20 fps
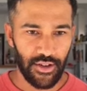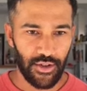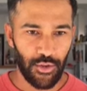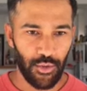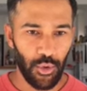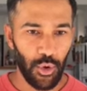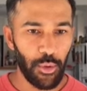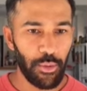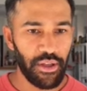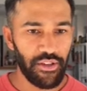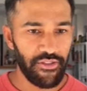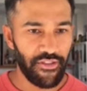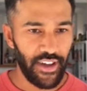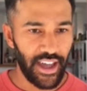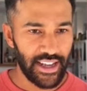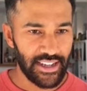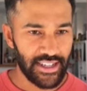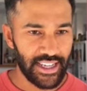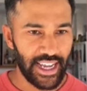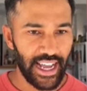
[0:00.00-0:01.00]
will be
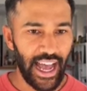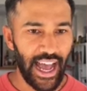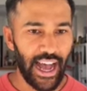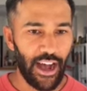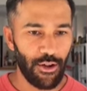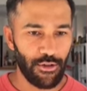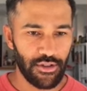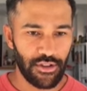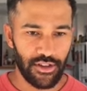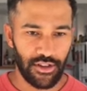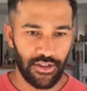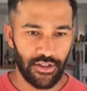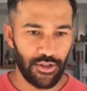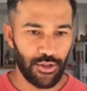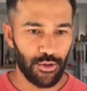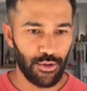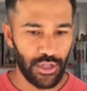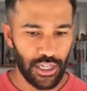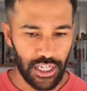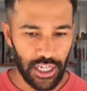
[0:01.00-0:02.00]
facing out
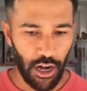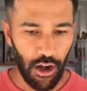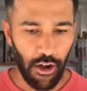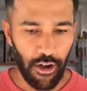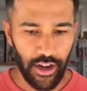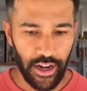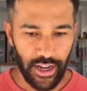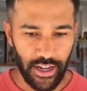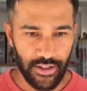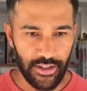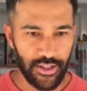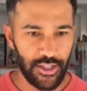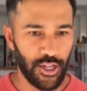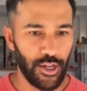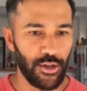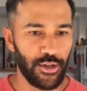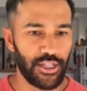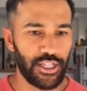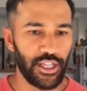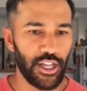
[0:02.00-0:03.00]
to the target.
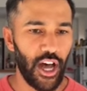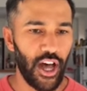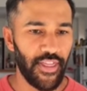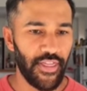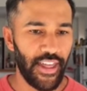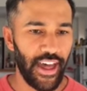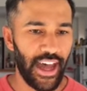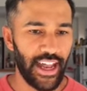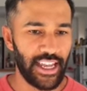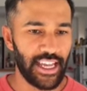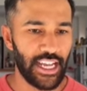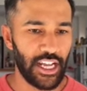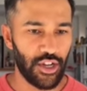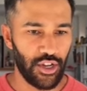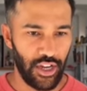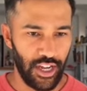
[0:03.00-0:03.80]
So it's not that he could